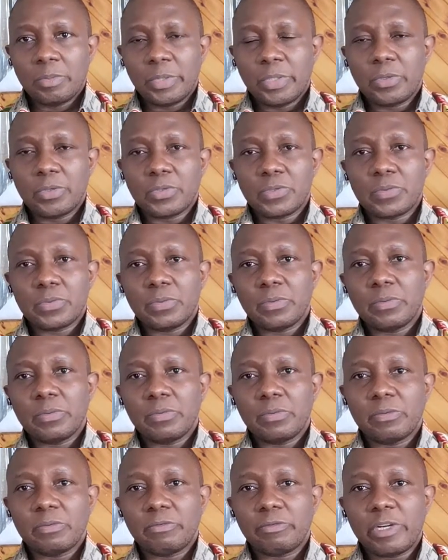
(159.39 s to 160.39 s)
Because
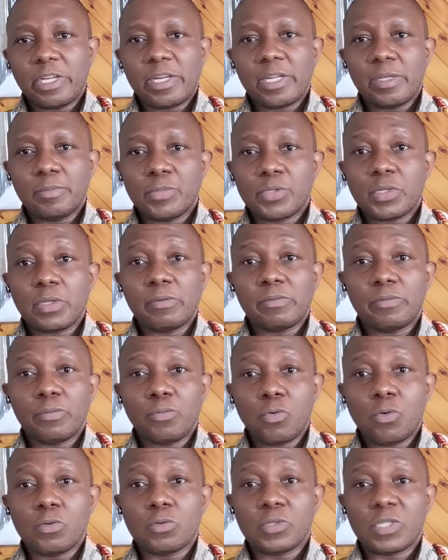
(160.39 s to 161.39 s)
Freire
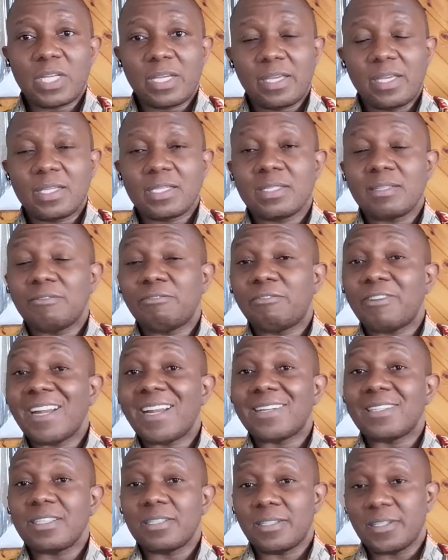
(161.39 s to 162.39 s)
himself warns against
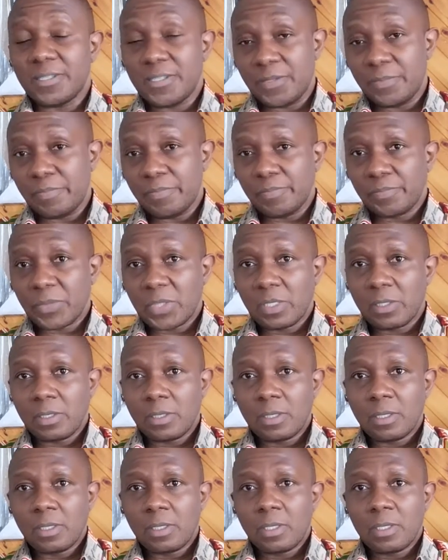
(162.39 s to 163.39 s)
fanaticism,
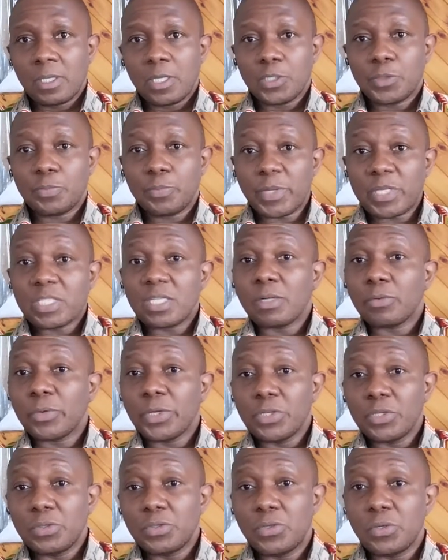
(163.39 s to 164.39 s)
especially
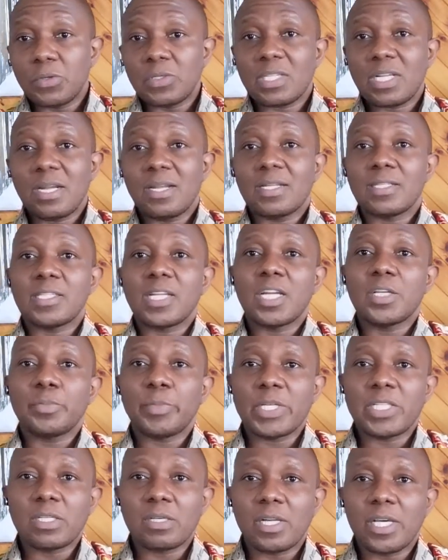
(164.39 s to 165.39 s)
when you don't
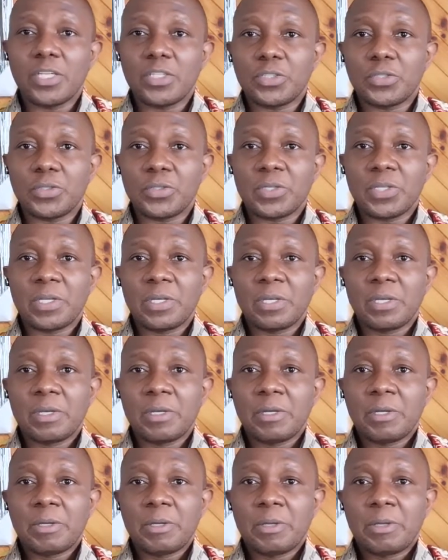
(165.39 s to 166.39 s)
understand particular issues.
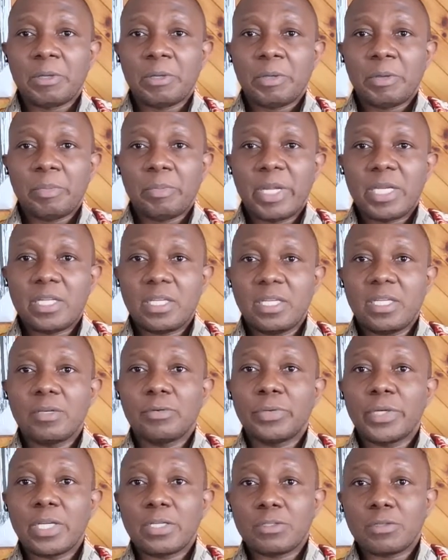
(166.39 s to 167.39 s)
But
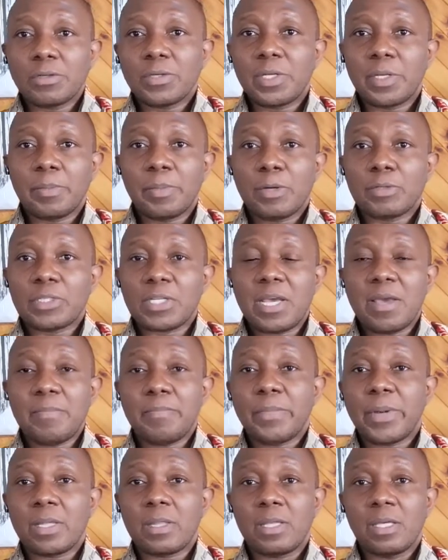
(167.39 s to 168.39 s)
here we are talking about
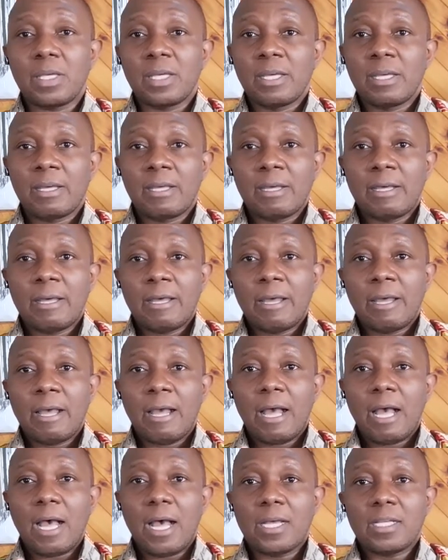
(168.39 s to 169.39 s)
empathy
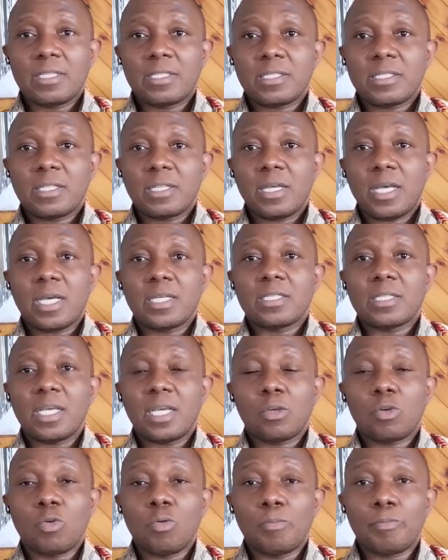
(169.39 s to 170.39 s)
as
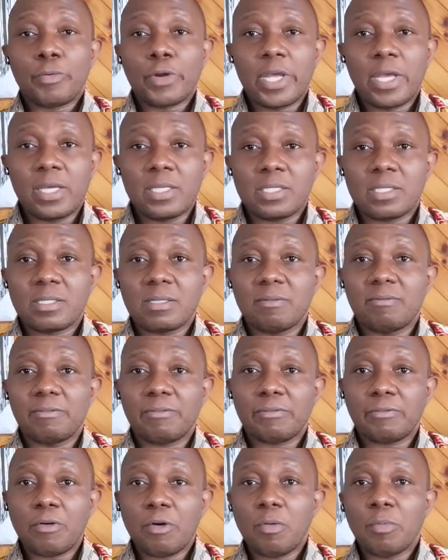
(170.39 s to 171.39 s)
a
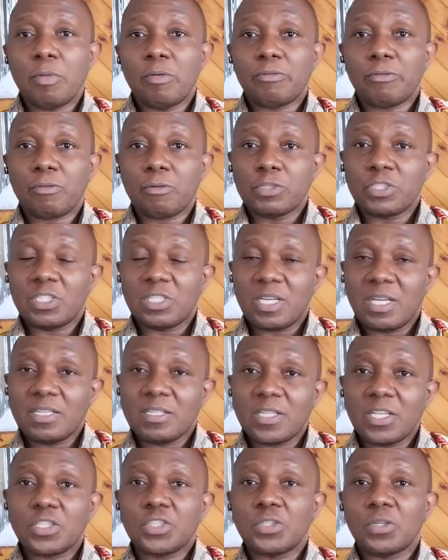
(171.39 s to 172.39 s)
comprehensive form of
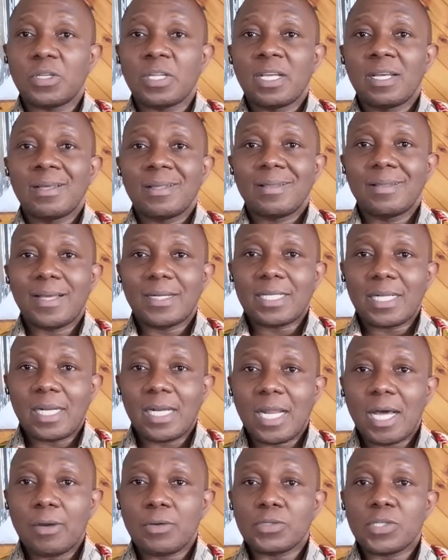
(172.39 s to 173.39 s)
conscientization that
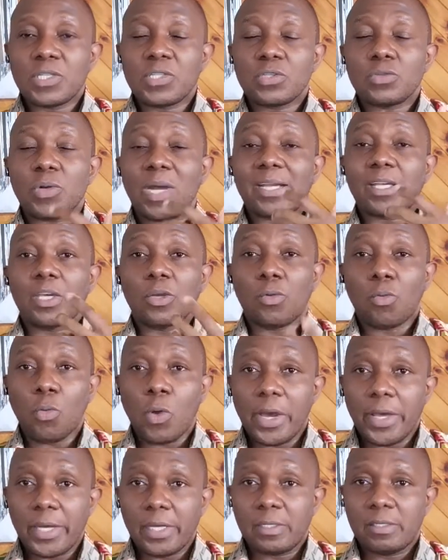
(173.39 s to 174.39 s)
allows us to
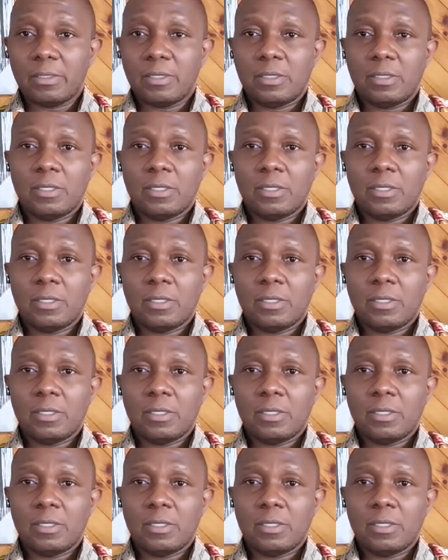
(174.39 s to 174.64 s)
acquire